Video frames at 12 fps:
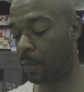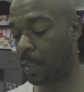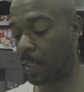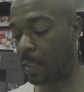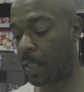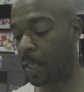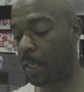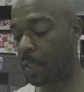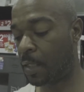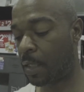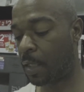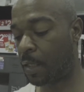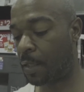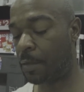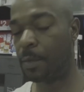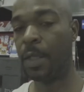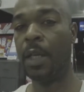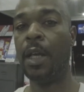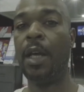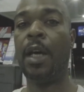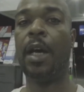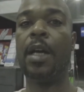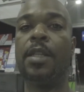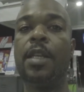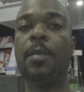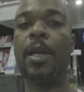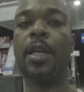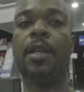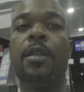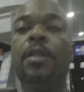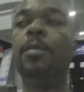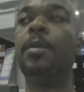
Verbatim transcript: I stay hitting this along. I'll check back in a little